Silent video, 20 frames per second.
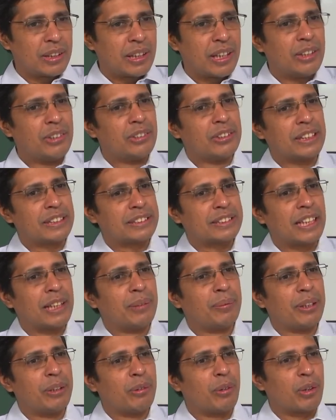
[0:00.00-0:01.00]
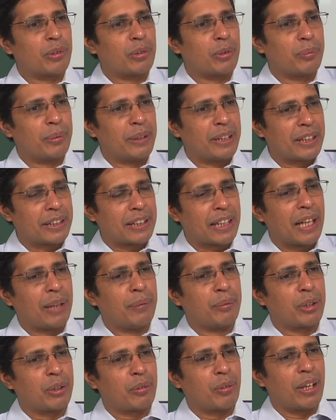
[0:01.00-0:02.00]
Can you just tell me what would be the
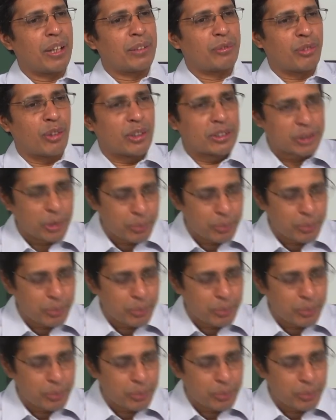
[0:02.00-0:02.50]
time required for,